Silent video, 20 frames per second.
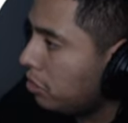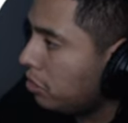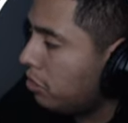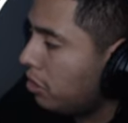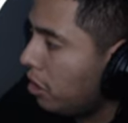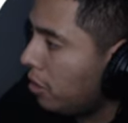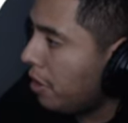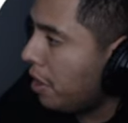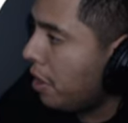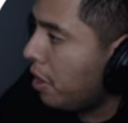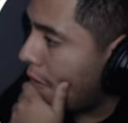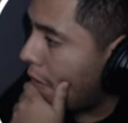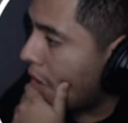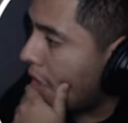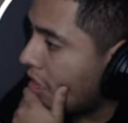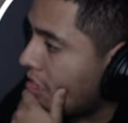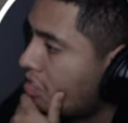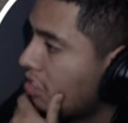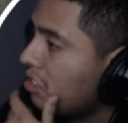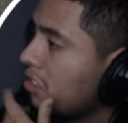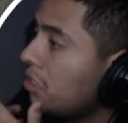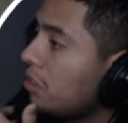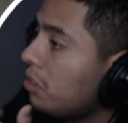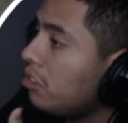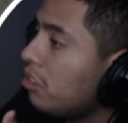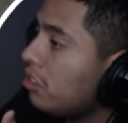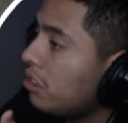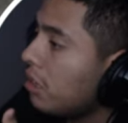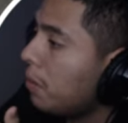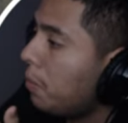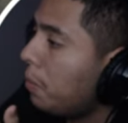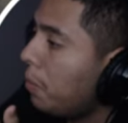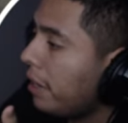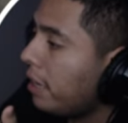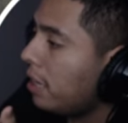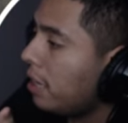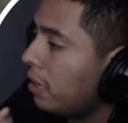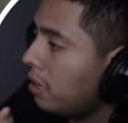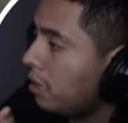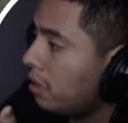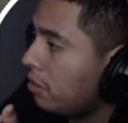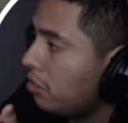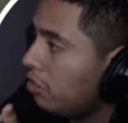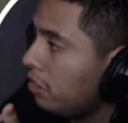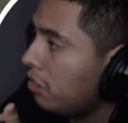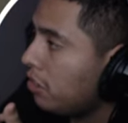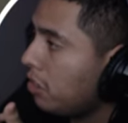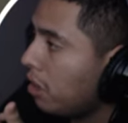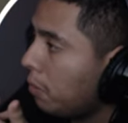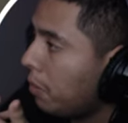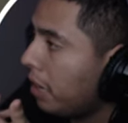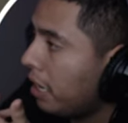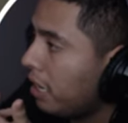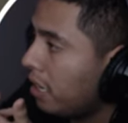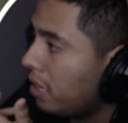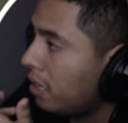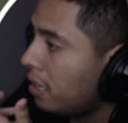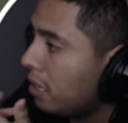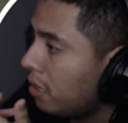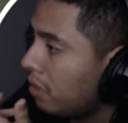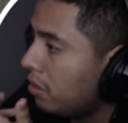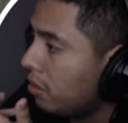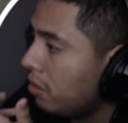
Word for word: They're there. Okay, she's gonna she's gonna break in. She's gonna break in.